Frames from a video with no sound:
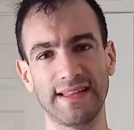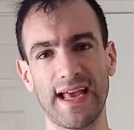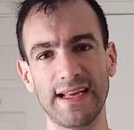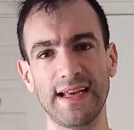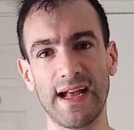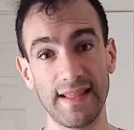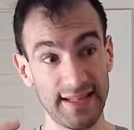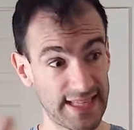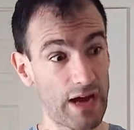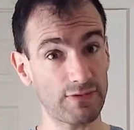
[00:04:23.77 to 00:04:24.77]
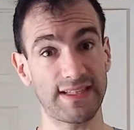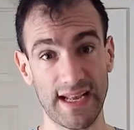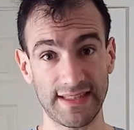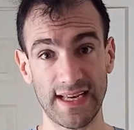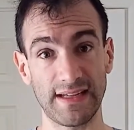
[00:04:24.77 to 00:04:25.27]
the doubt
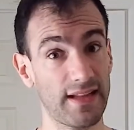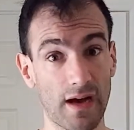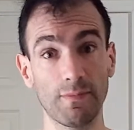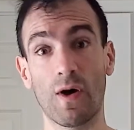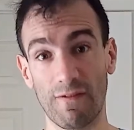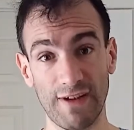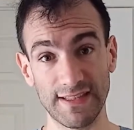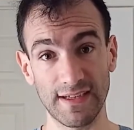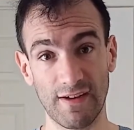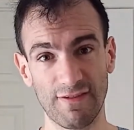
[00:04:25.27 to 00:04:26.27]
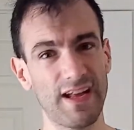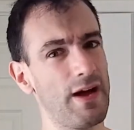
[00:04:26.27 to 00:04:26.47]
sets in that I'm not fit enough.